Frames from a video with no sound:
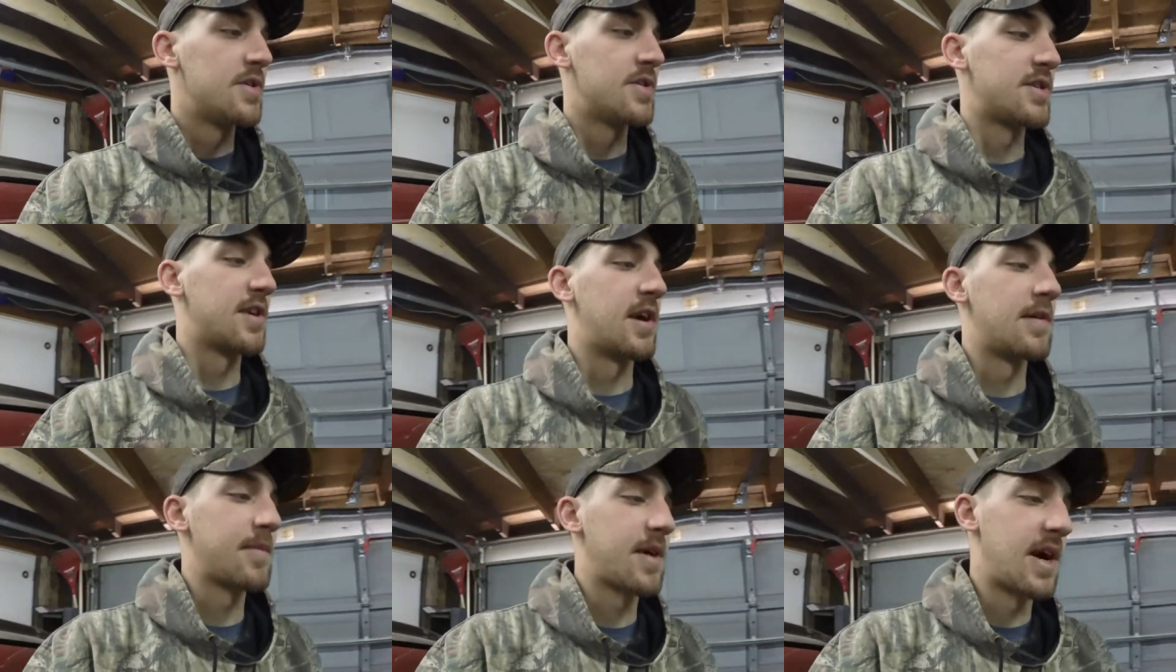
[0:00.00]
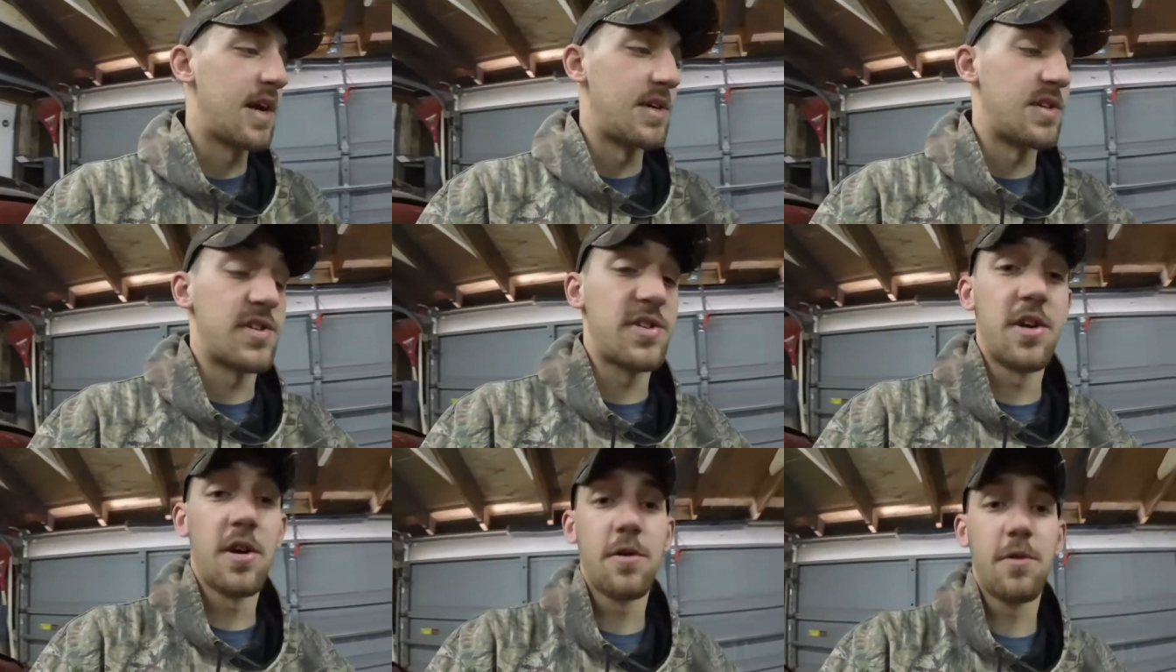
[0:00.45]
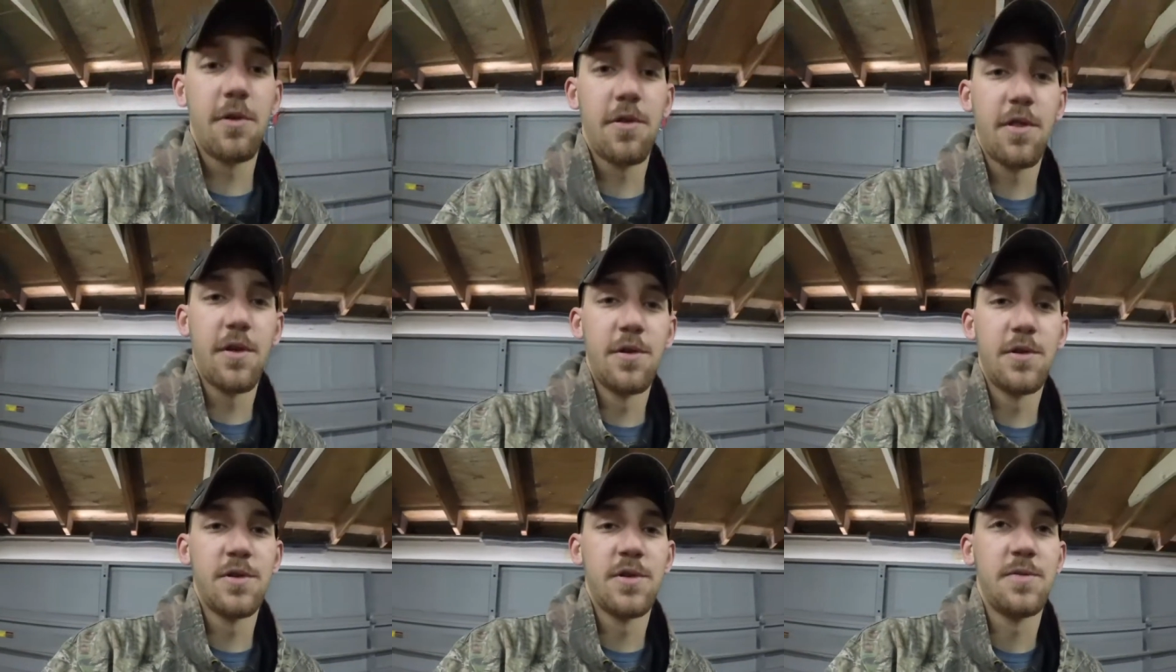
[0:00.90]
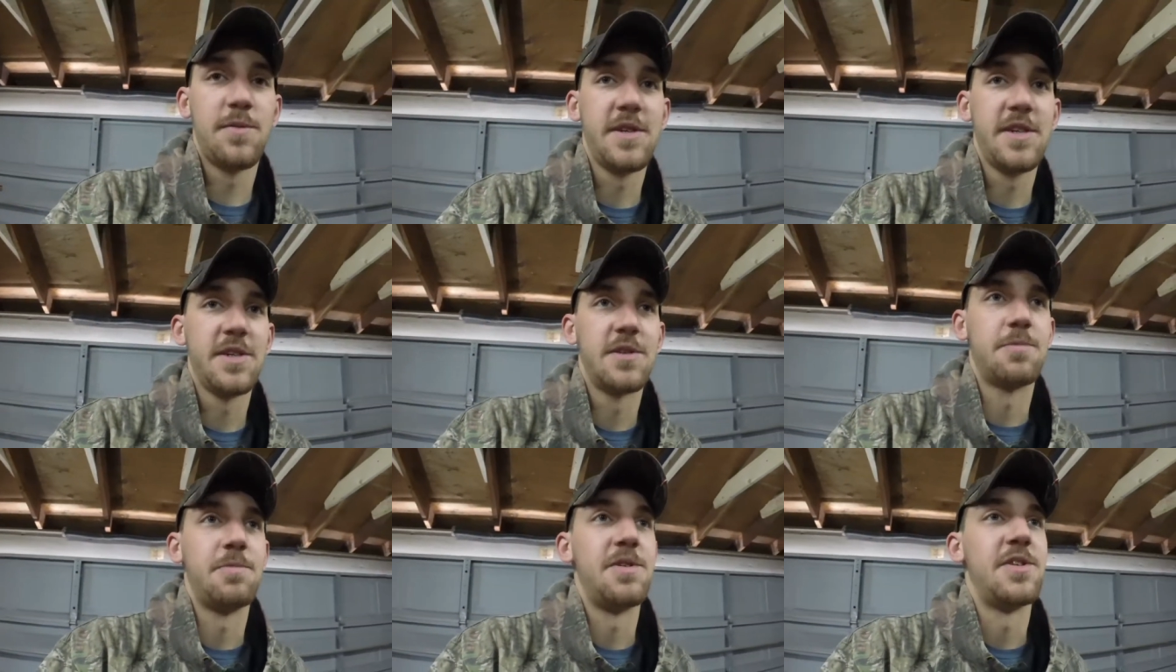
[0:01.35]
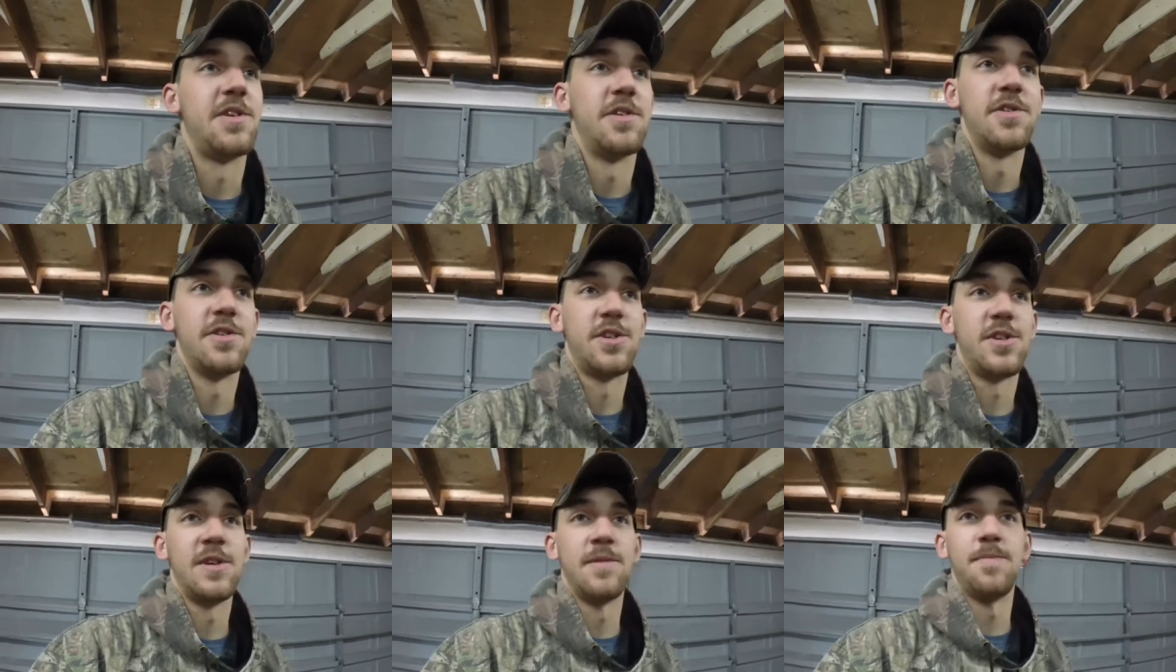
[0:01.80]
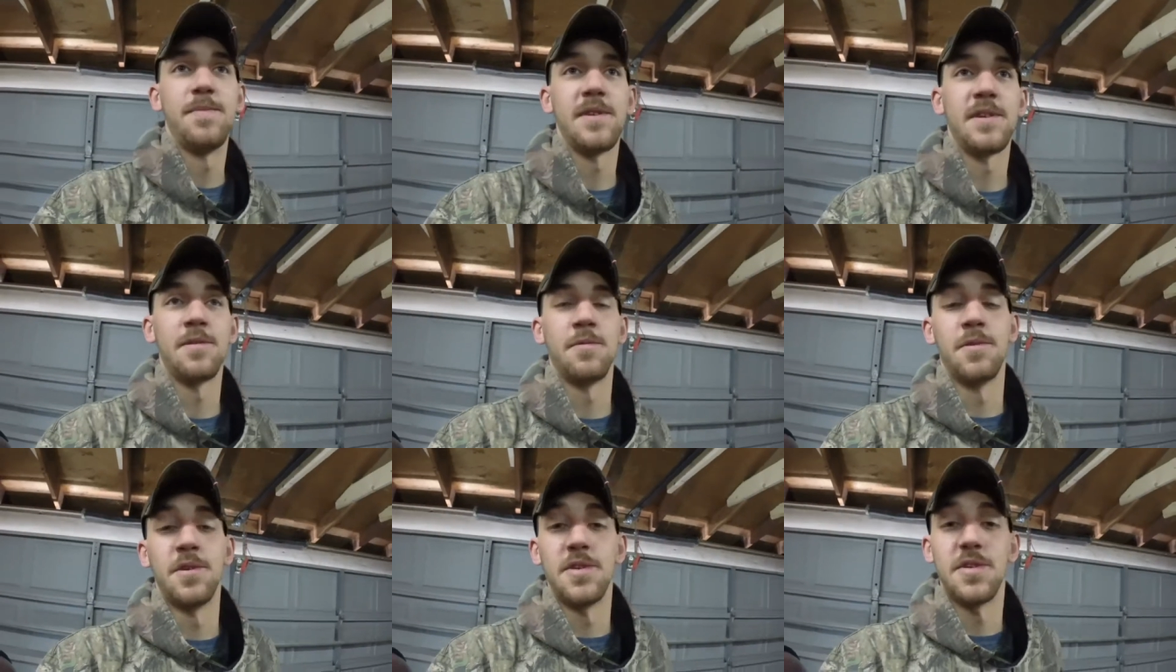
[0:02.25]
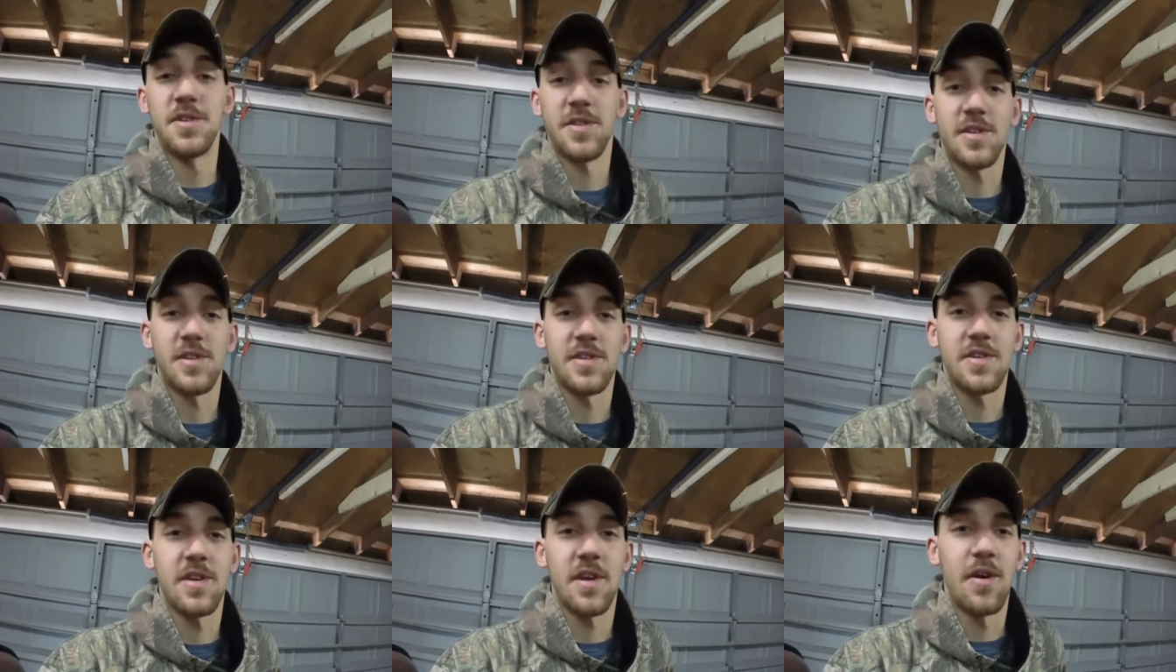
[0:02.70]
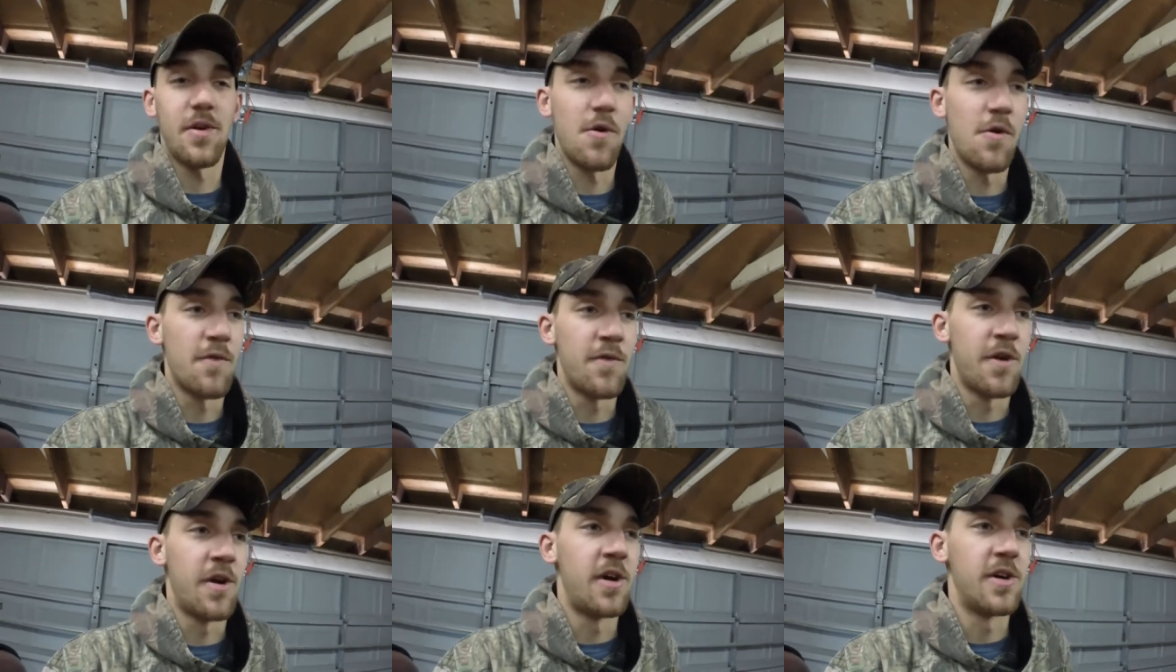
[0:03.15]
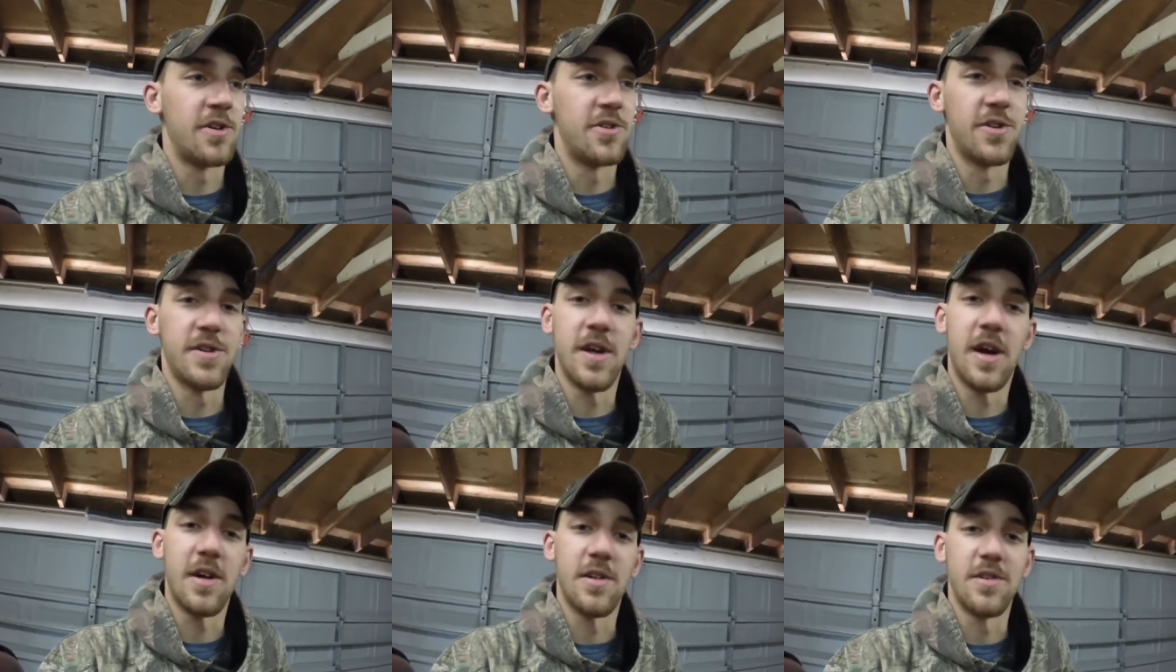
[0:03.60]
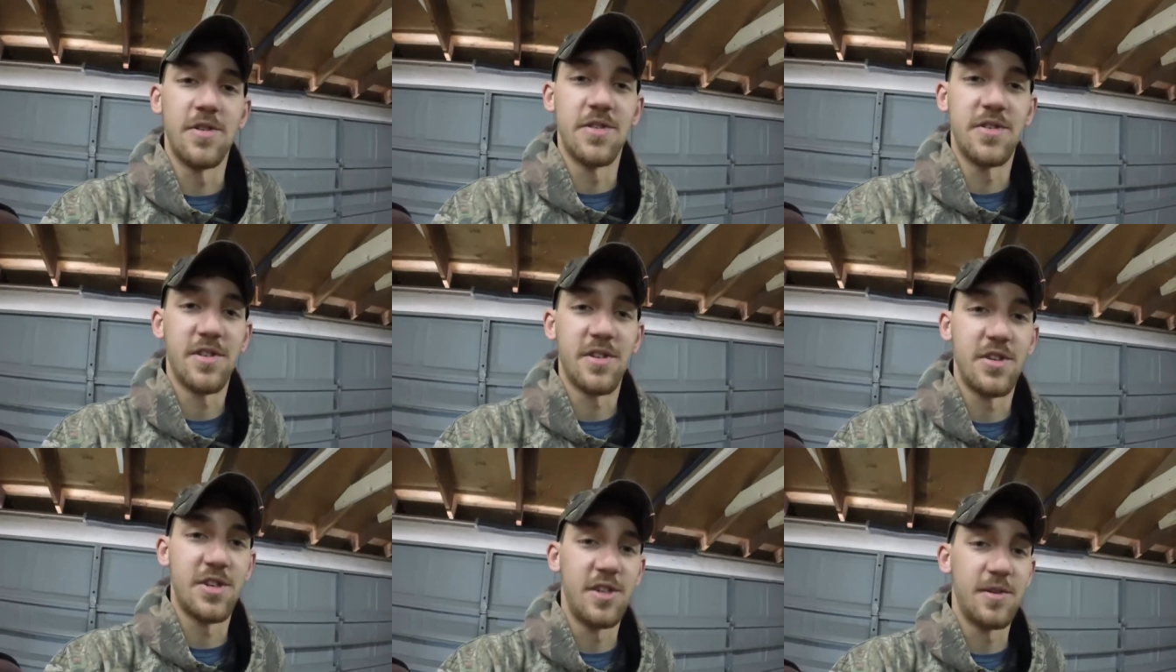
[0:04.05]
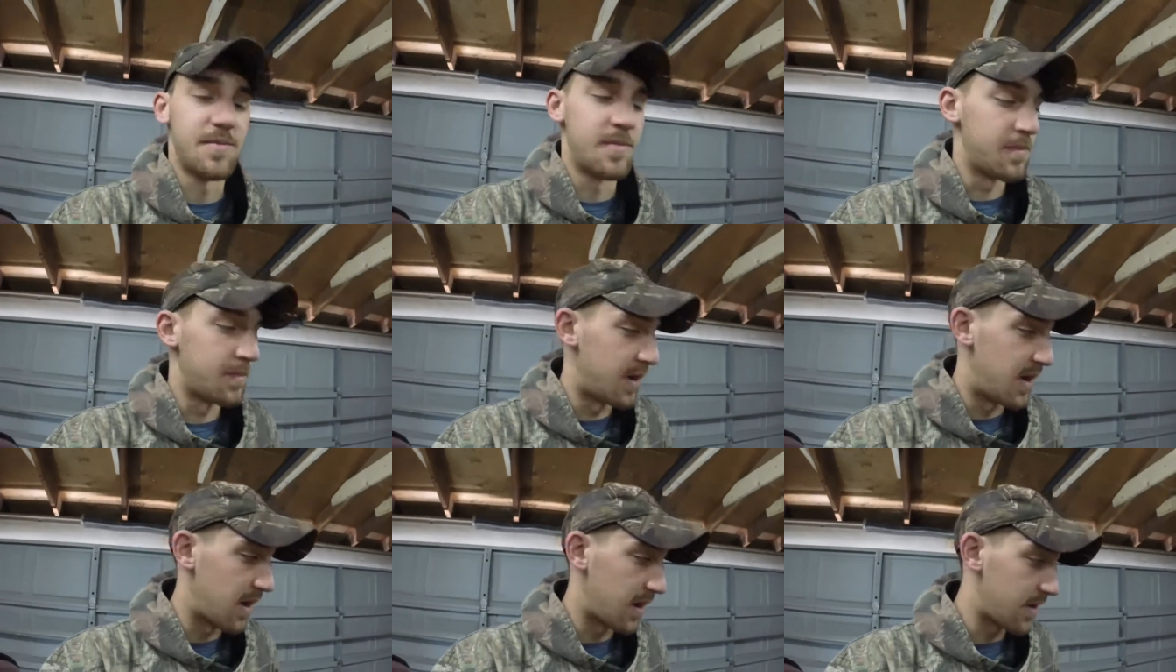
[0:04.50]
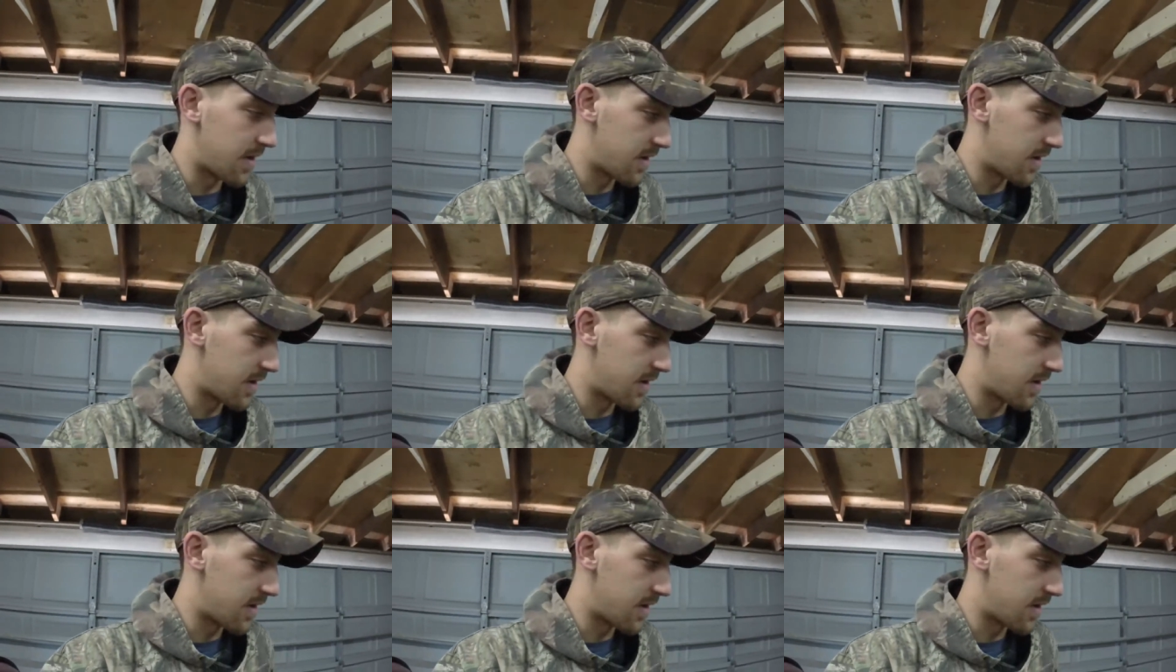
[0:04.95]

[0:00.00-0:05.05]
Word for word: So I'm kind of stuck with those because return shipping was over $100 to ship them back.